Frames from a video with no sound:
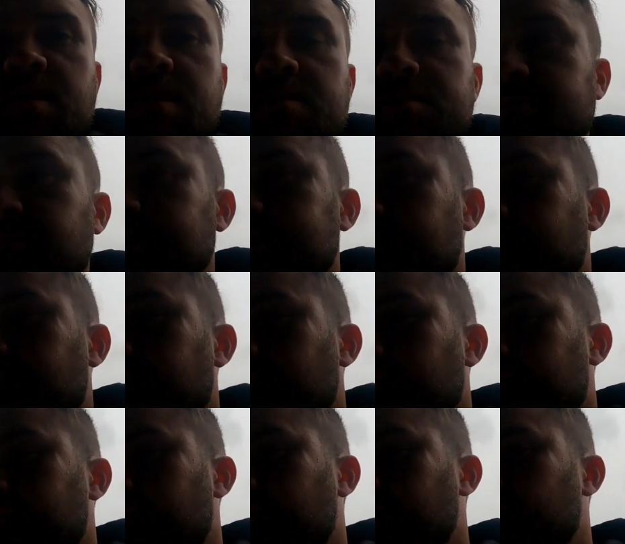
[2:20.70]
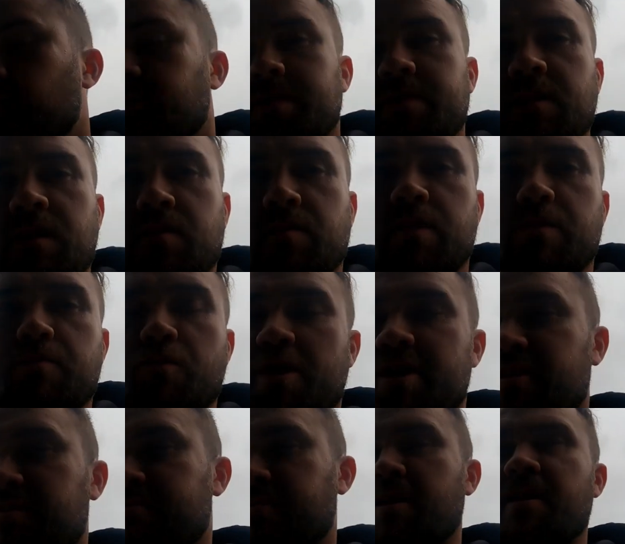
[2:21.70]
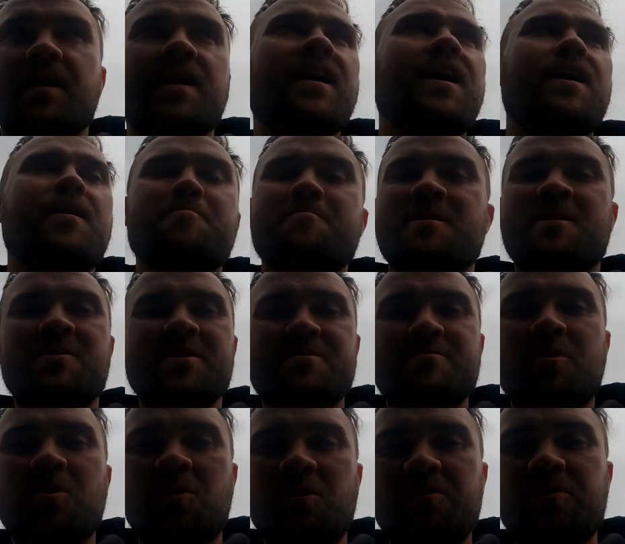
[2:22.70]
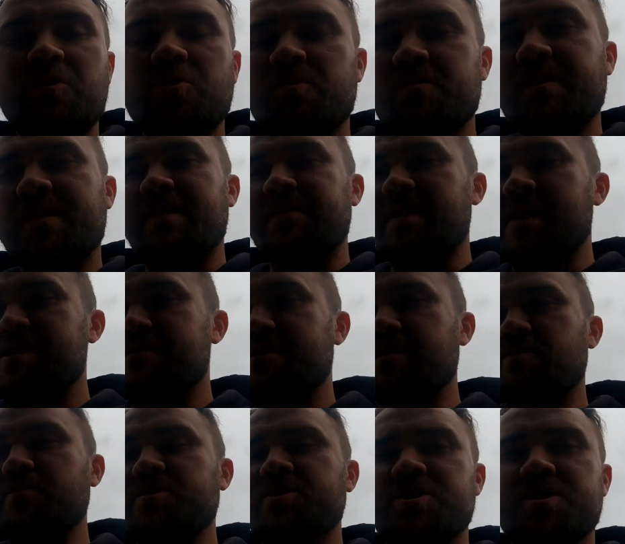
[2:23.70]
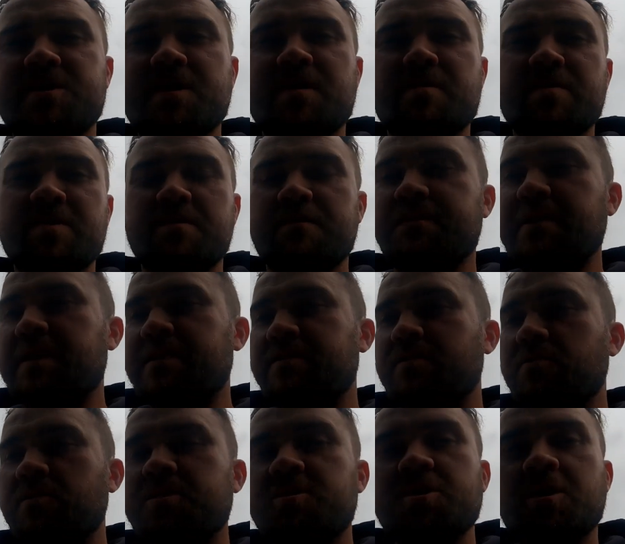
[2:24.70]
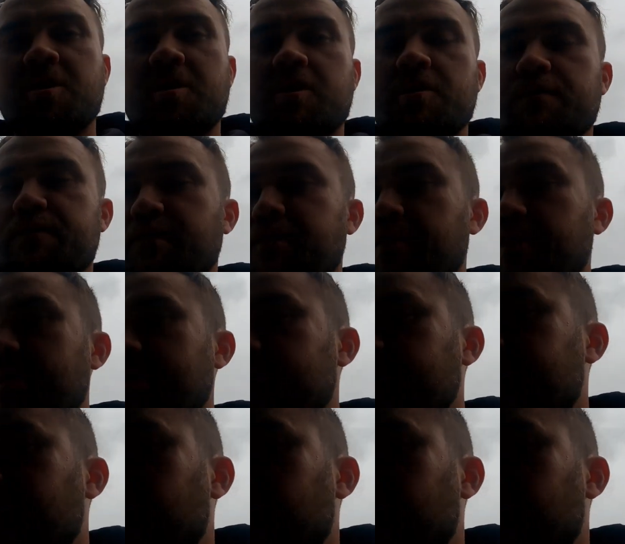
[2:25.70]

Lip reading: So I said first things we'll be starting with the brakes, but I went to pull the tools out and the air filter was just staring me in the face, so we're actually going to go for that